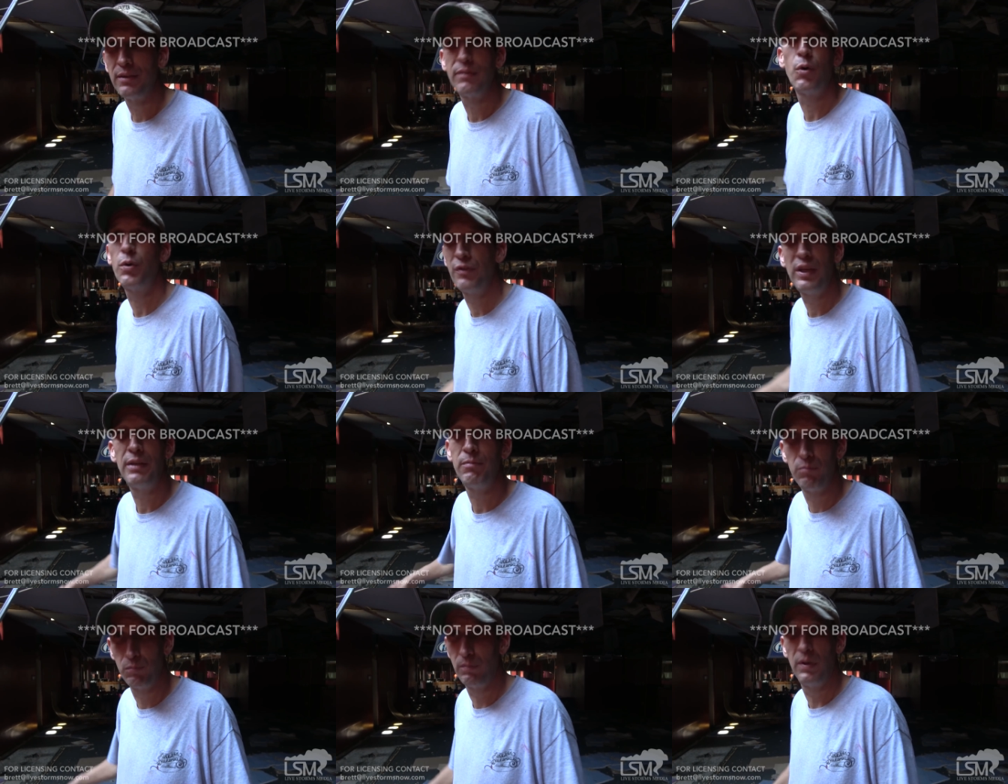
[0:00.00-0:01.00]
Of course,
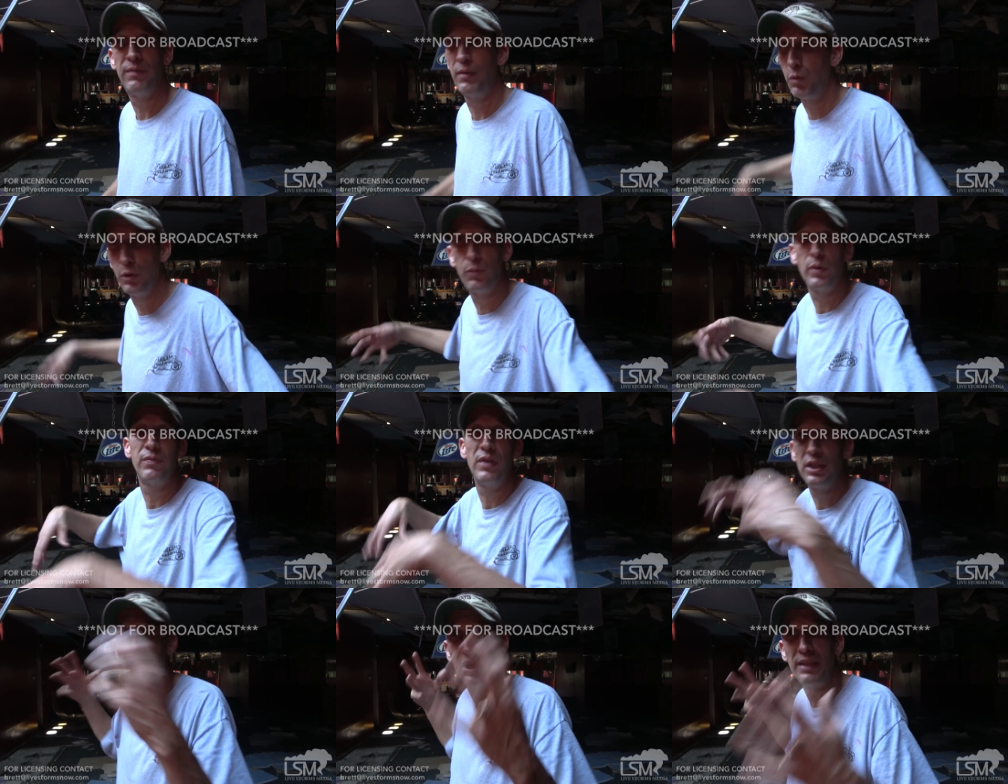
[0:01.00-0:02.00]
if the roof would have
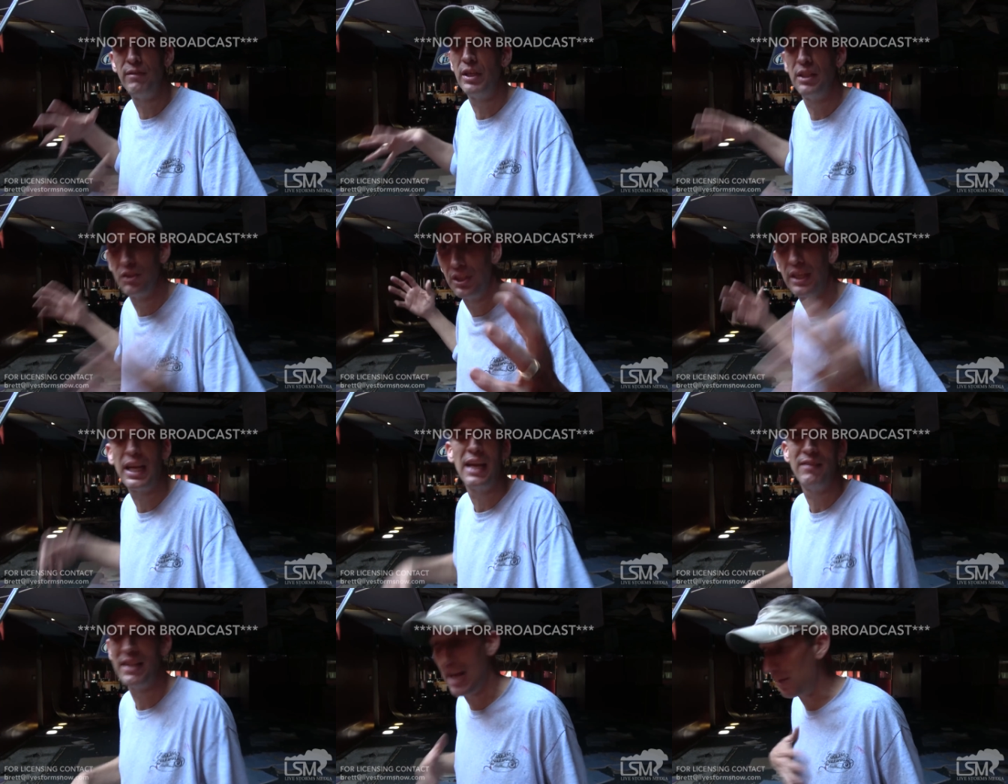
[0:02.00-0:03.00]
finished leaving and the shit
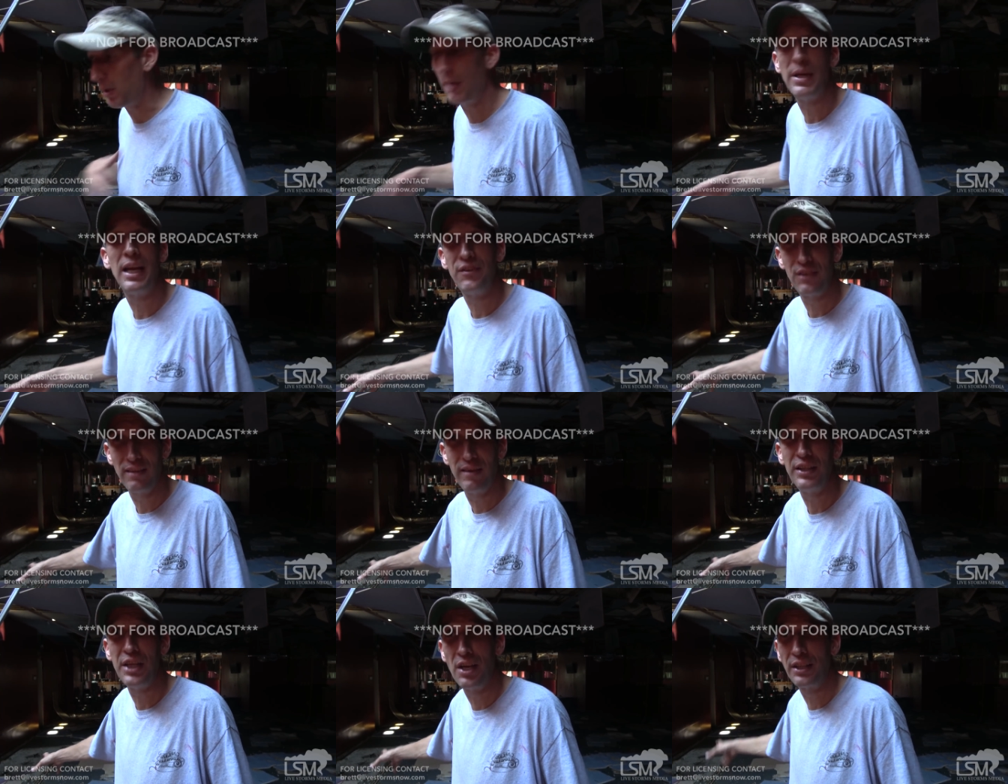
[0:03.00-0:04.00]
caved in, I'd probably had to save
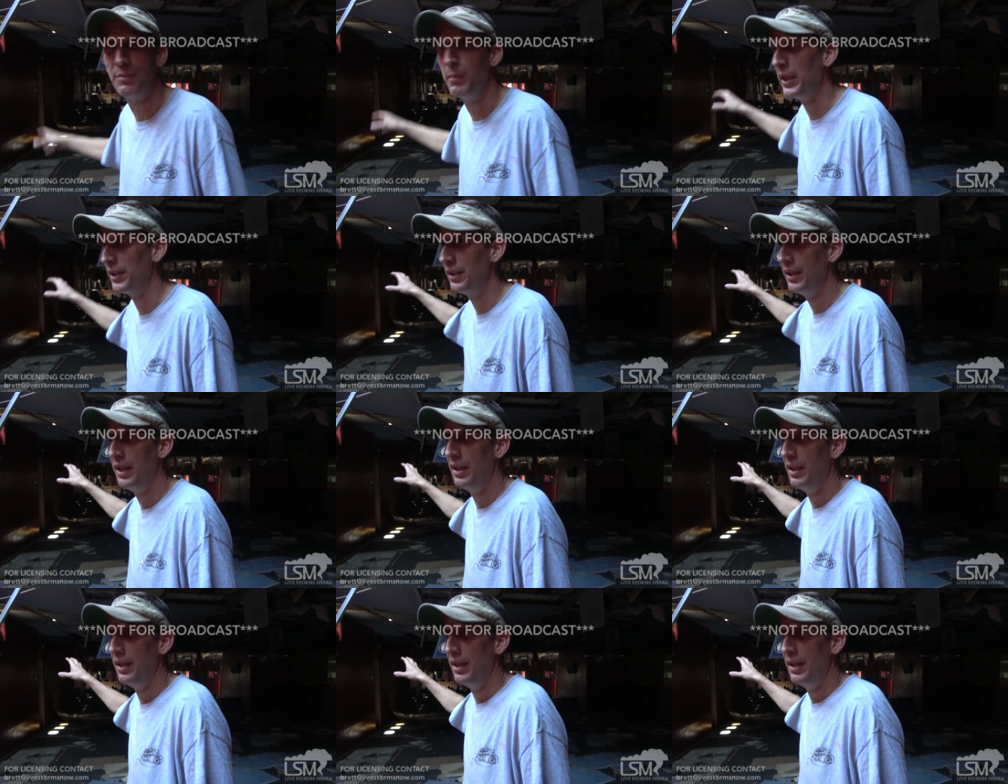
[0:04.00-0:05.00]
that youngin'. But
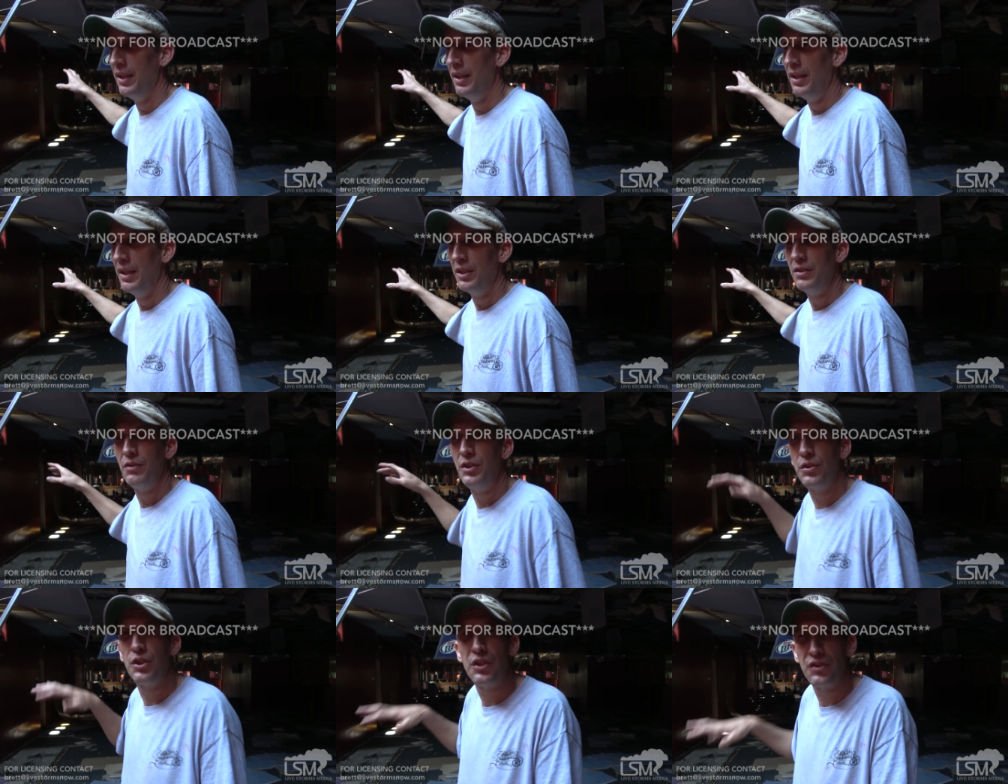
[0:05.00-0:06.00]

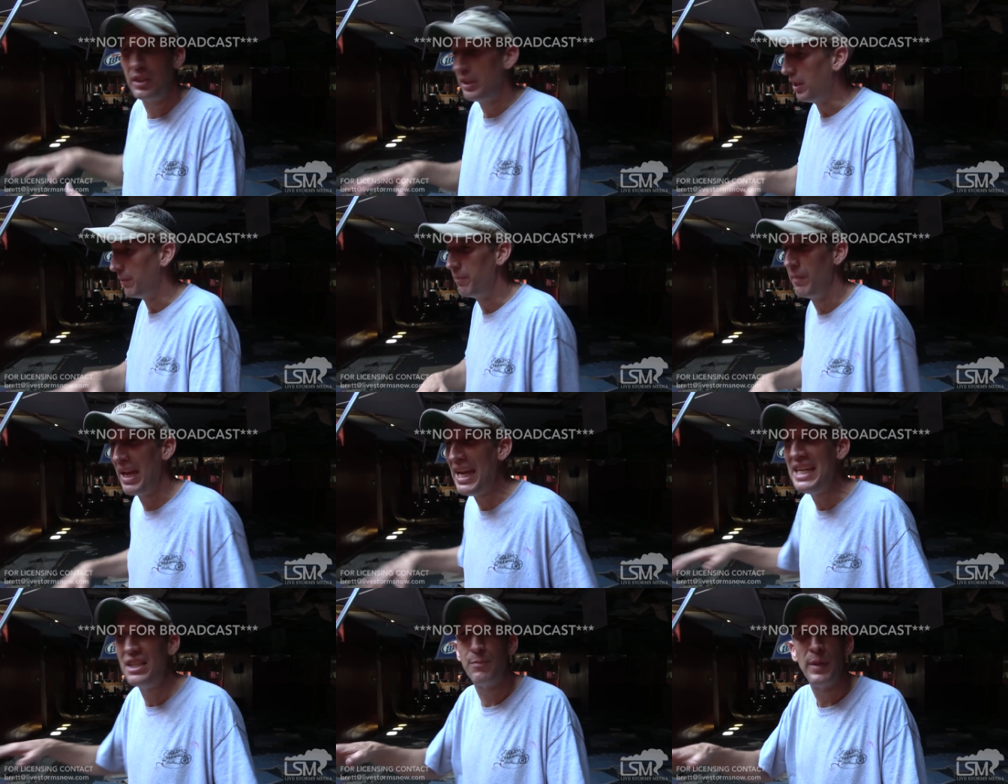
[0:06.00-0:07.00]
you should have seen the
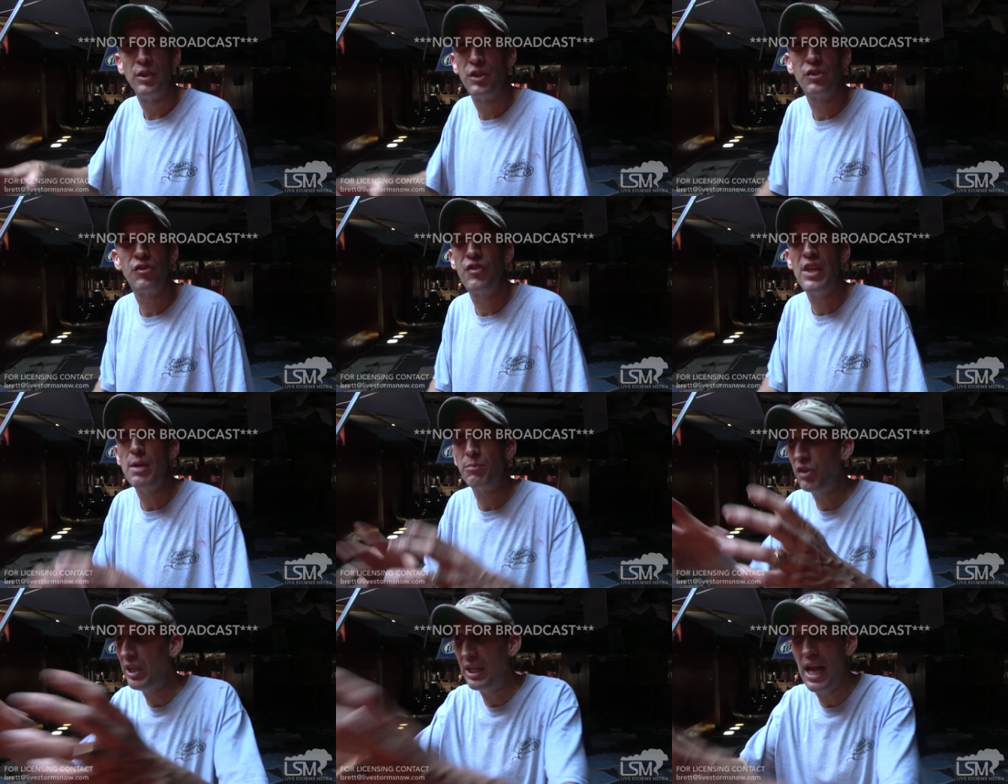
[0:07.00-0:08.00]
easement. Just them
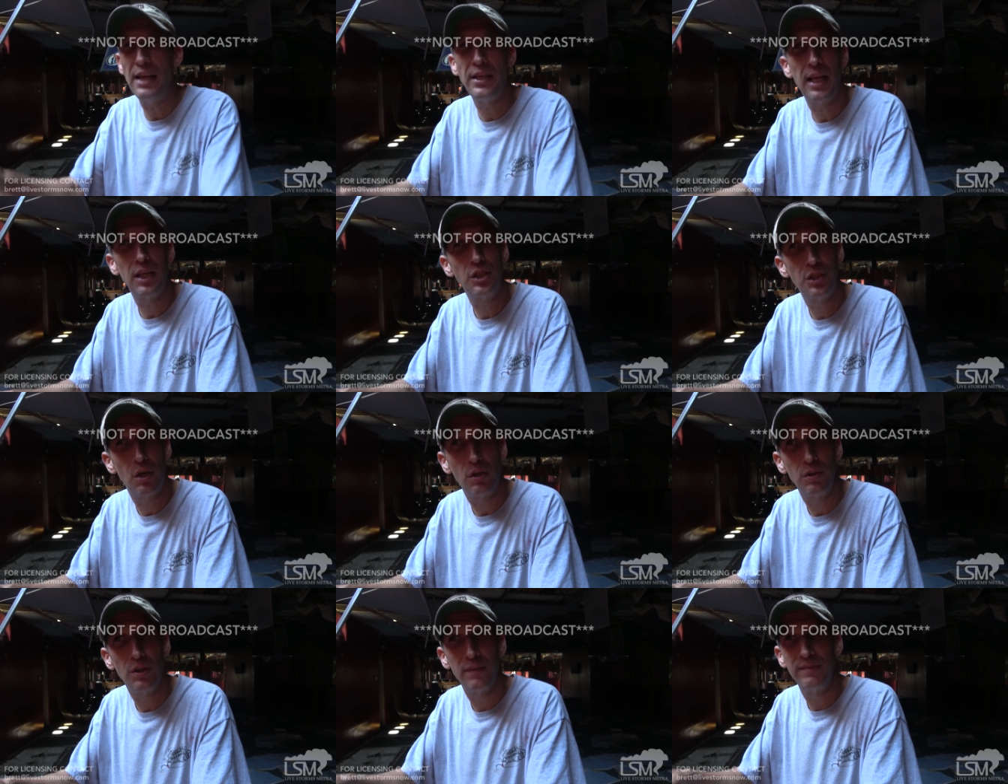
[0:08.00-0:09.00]
seeing that yellow
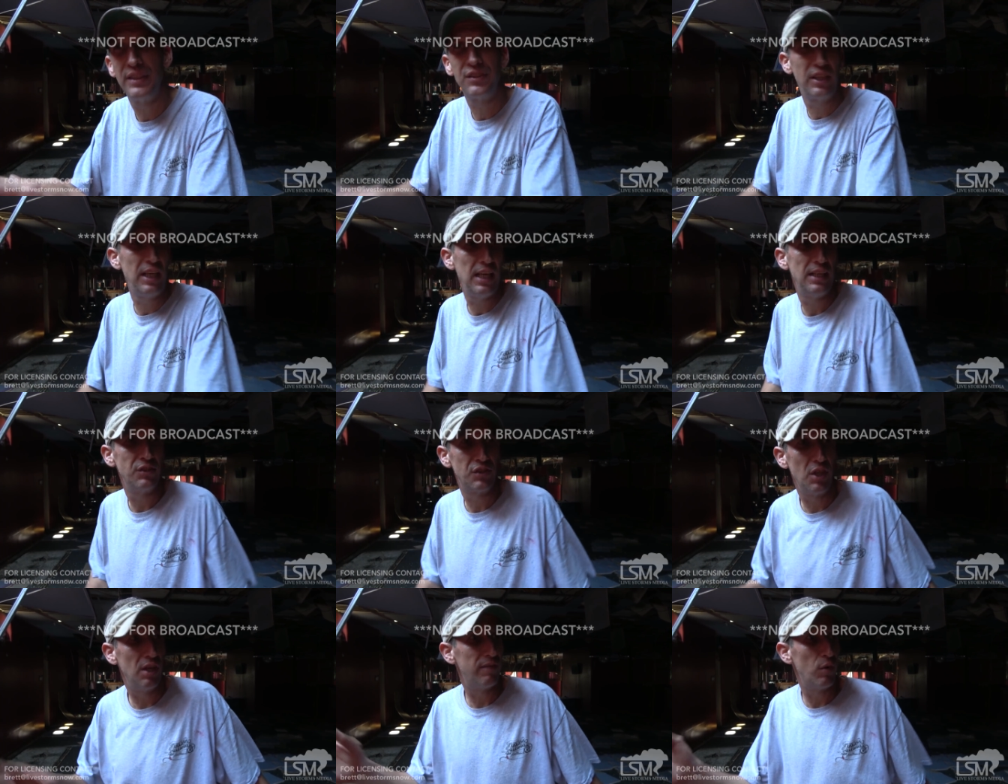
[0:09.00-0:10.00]
shirt of this kid and
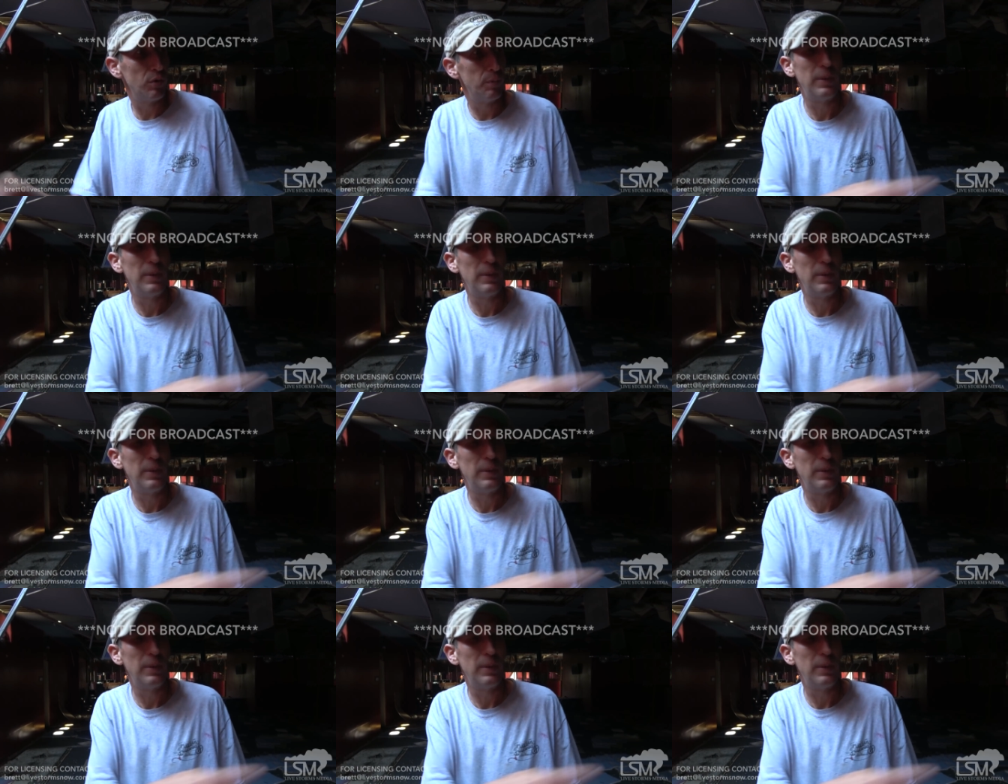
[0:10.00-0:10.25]
stuff on the